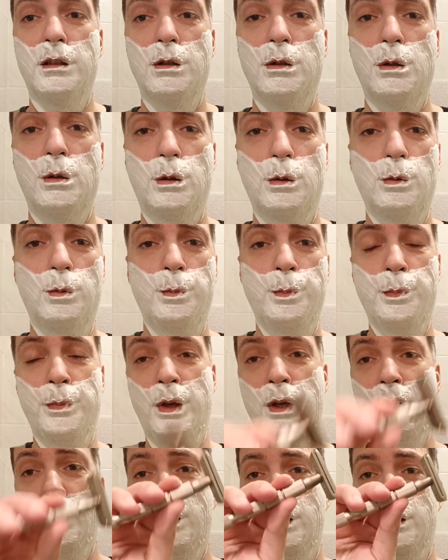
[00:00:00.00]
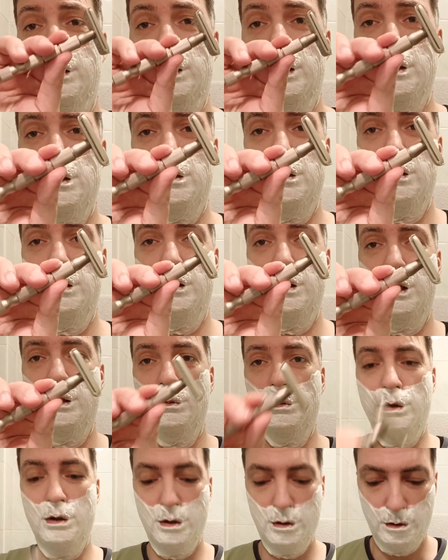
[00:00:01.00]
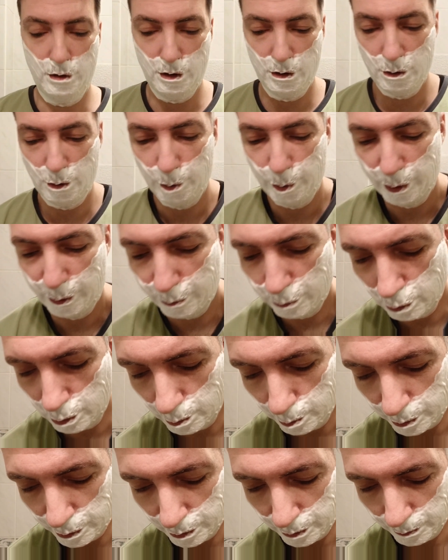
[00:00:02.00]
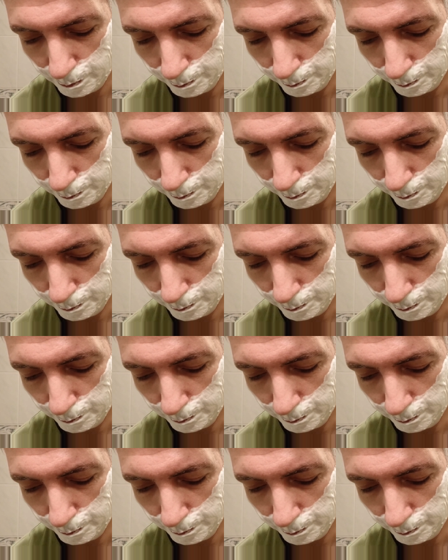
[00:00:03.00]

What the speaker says: So let's see how this razor performs.